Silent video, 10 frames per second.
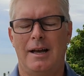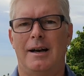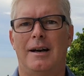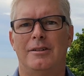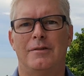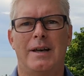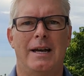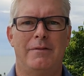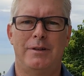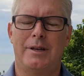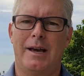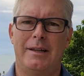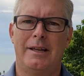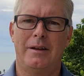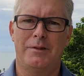If you
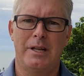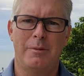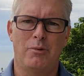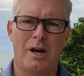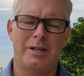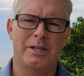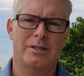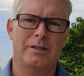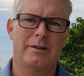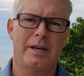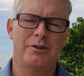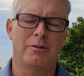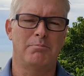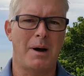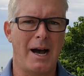got NFT projects that
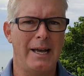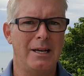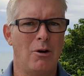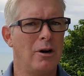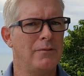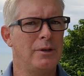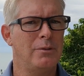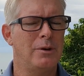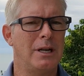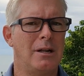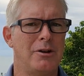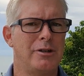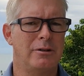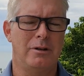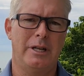you're buying, or if you want to
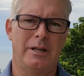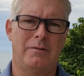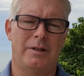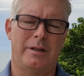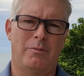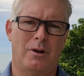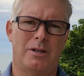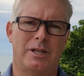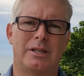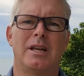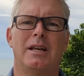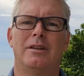launch your own NFT project,